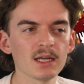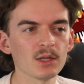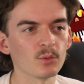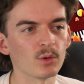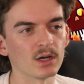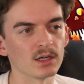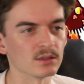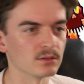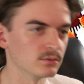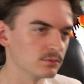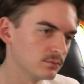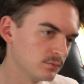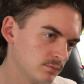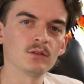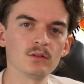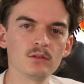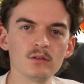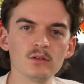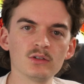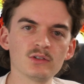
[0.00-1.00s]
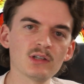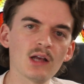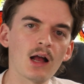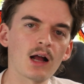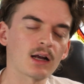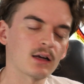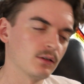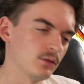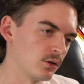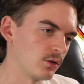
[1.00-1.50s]
anyway, you
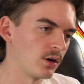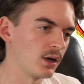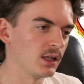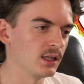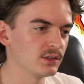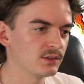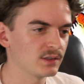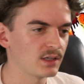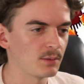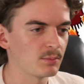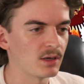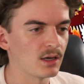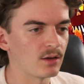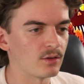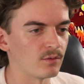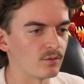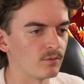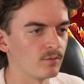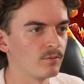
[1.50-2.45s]
suck. Alright, let's keep going.